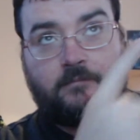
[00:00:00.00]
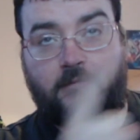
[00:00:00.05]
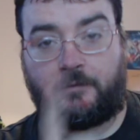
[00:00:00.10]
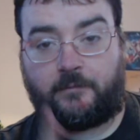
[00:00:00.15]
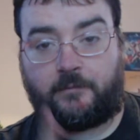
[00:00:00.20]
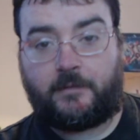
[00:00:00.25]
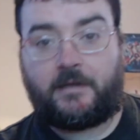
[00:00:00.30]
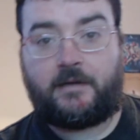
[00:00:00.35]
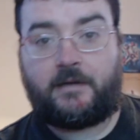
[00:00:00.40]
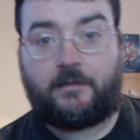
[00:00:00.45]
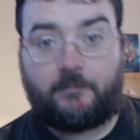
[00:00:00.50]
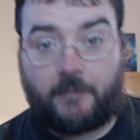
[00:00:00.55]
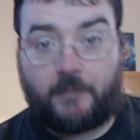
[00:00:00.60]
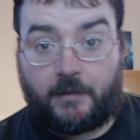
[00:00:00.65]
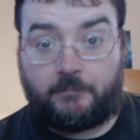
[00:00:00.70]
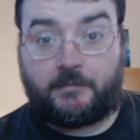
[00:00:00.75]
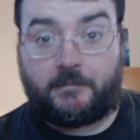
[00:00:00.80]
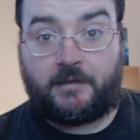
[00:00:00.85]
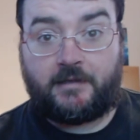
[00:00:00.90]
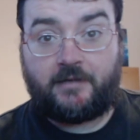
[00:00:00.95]
Okay.
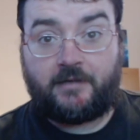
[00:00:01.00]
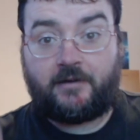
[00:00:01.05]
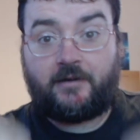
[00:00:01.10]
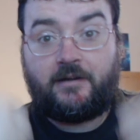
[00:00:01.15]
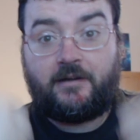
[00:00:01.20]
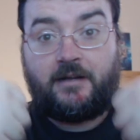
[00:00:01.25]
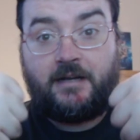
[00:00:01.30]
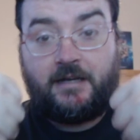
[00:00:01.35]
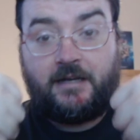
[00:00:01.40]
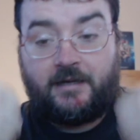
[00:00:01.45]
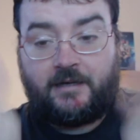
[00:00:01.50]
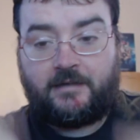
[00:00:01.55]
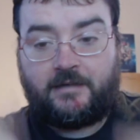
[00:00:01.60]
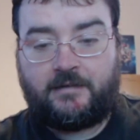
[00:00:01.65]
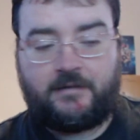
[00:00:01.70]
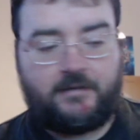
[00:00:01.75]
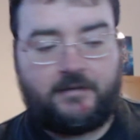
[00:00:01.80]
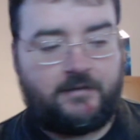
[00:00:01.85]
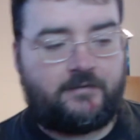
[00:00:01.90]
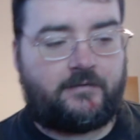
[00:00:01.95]
Man, here. Hello.
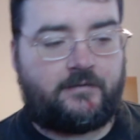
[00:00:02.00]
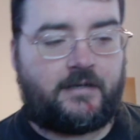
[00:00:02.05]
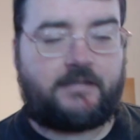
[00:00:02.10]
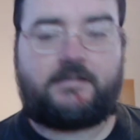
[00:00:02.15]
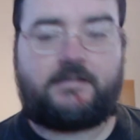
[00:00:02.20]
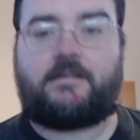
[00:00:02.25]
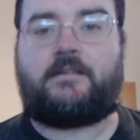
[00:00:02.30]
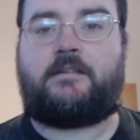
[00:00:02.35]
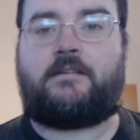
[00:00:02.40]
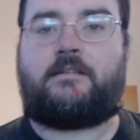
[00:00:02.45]
Right.